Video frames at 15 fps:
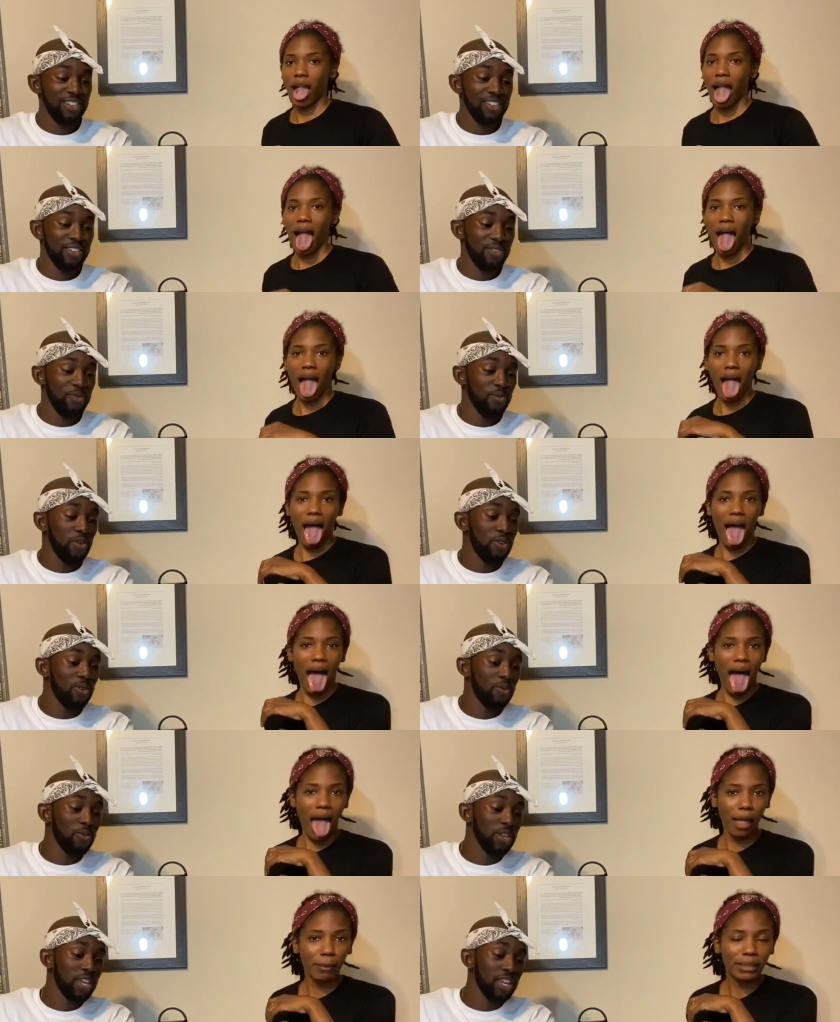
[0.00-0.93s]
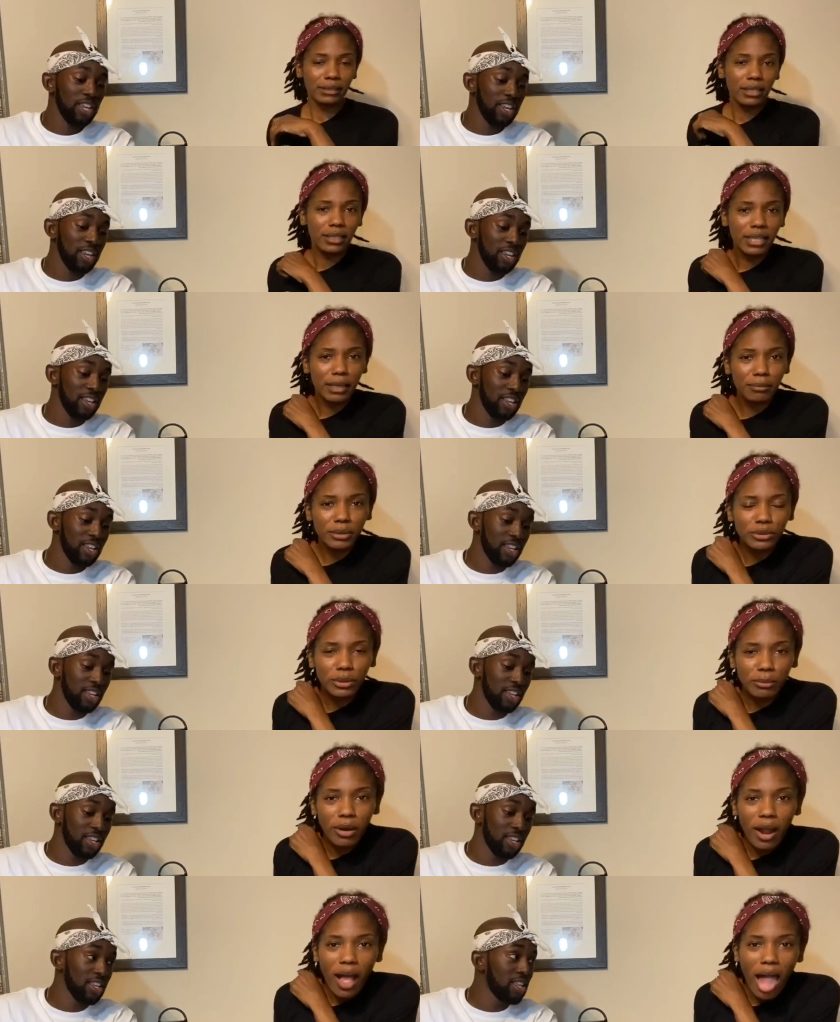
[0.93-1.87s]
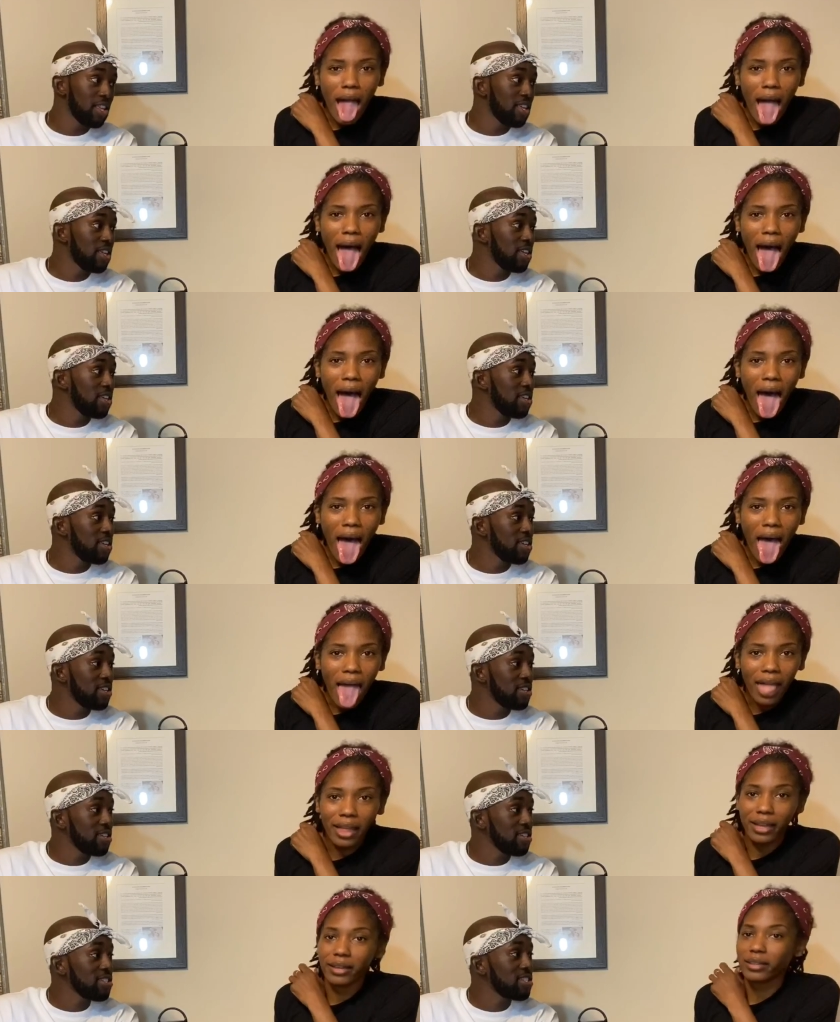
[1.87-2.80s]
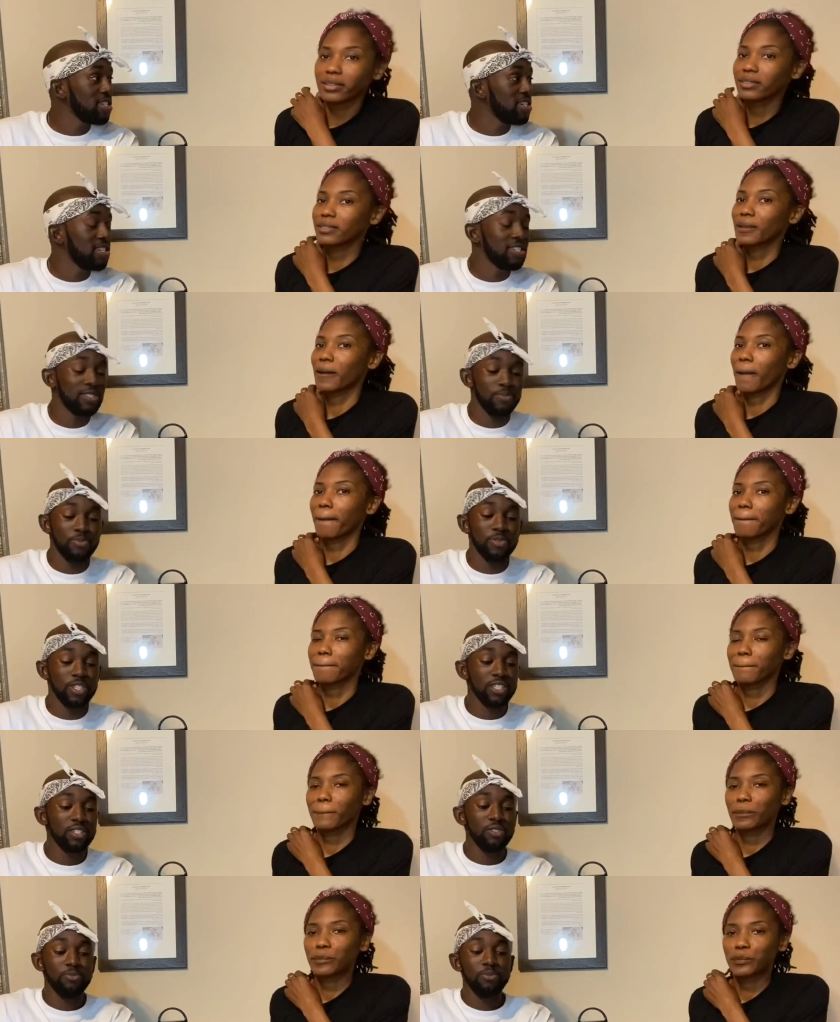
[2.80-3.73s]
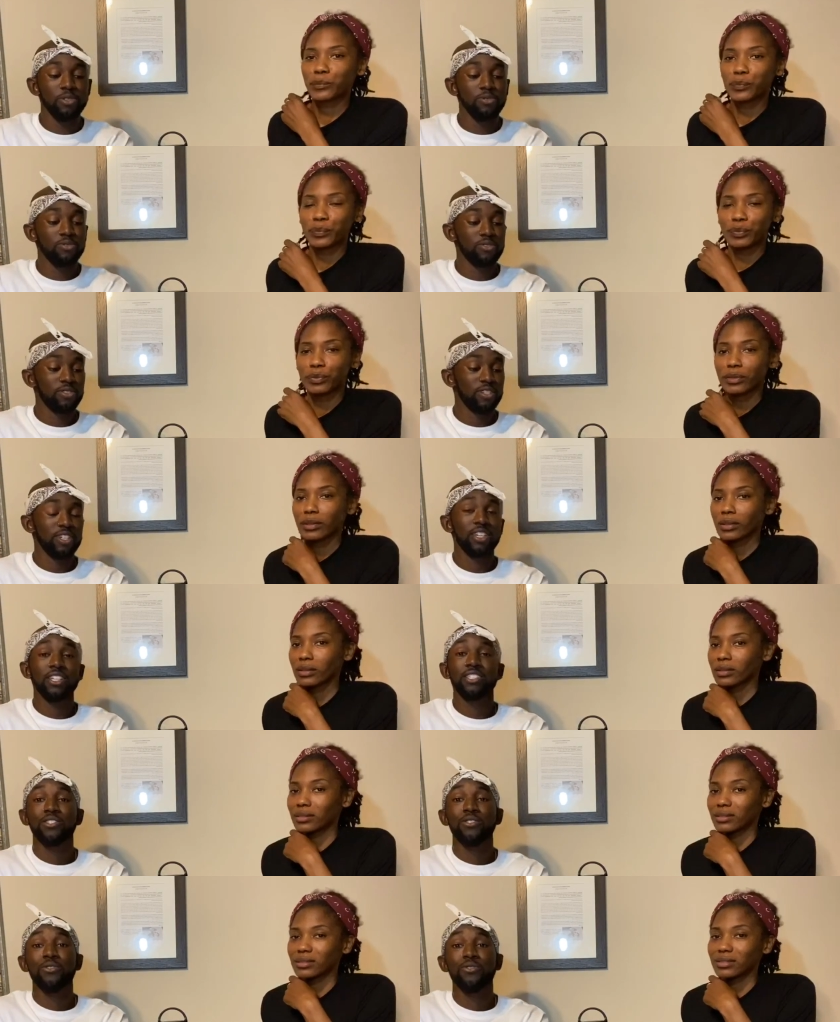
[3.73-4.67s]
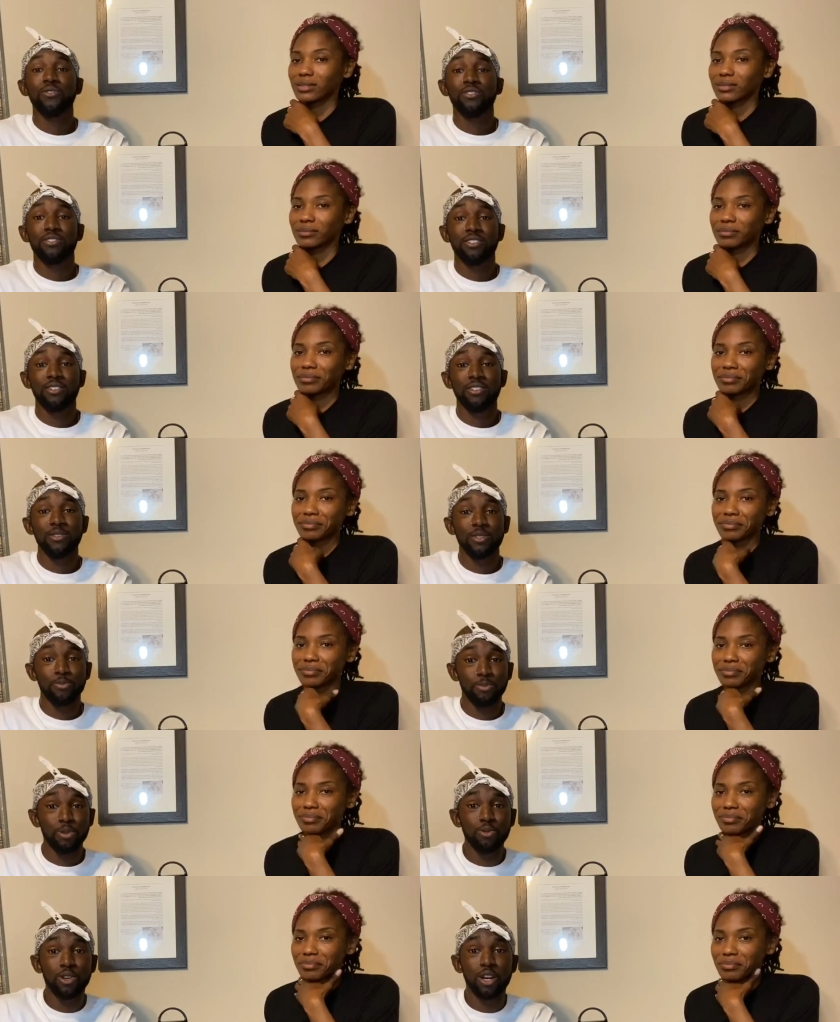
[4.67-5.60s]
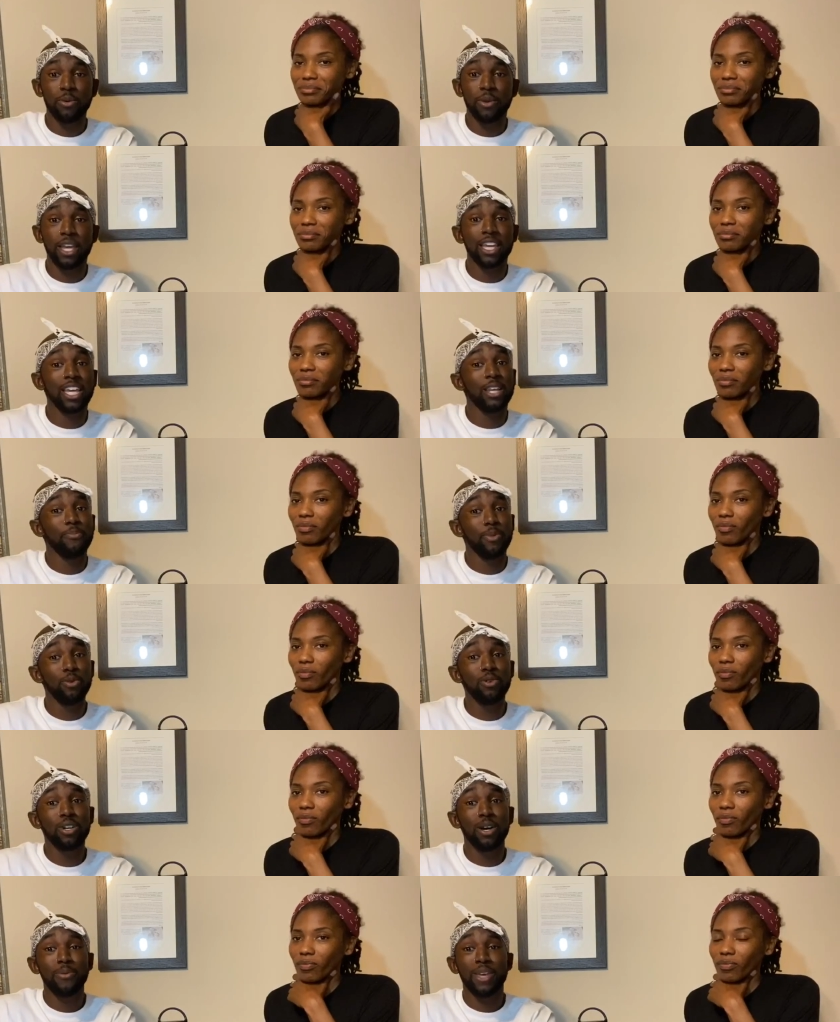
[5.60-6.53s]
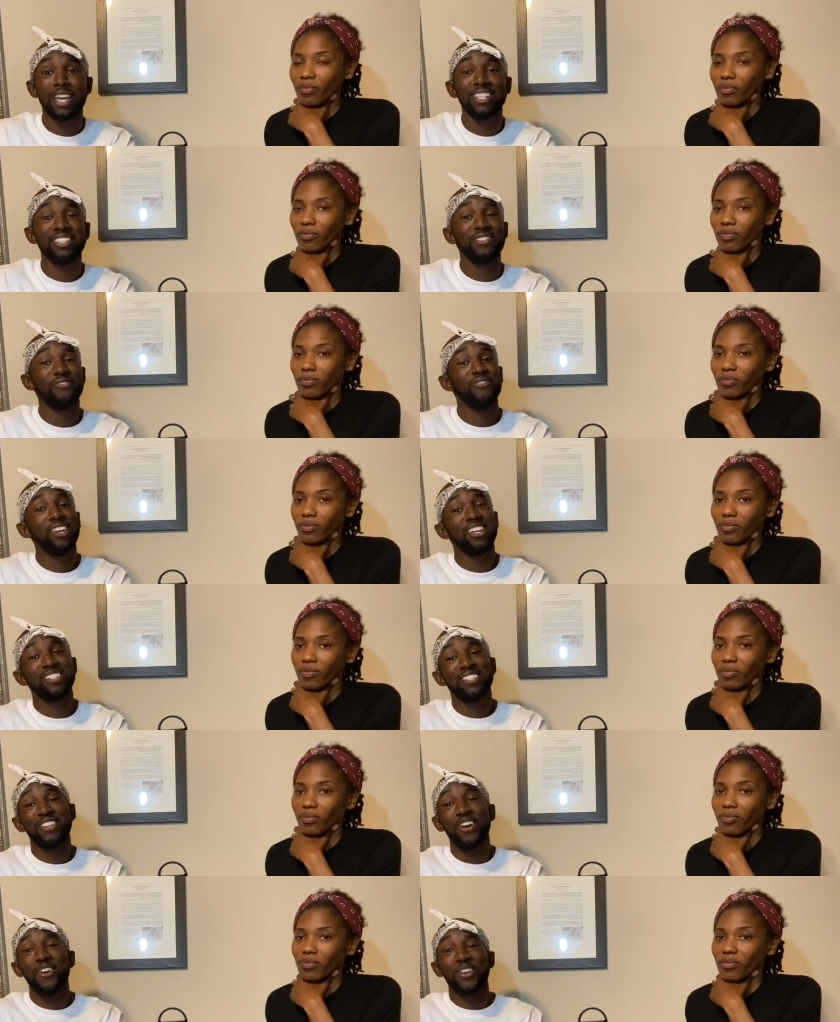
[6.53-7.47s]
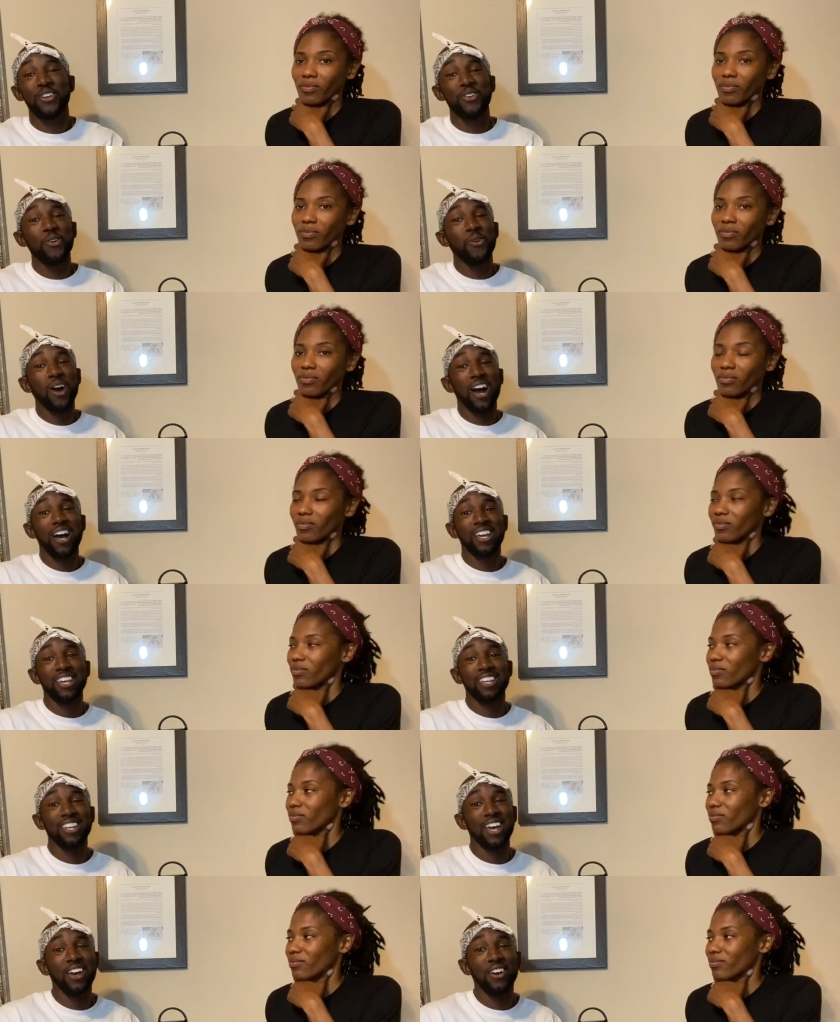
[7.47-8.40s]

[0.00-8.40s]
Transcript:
Speaker 1: Well, we can. blue no more? It's still, it's, it's still blue. So it's a blue cupcake. Get a blue cupcake to the face, and you already know how I get down.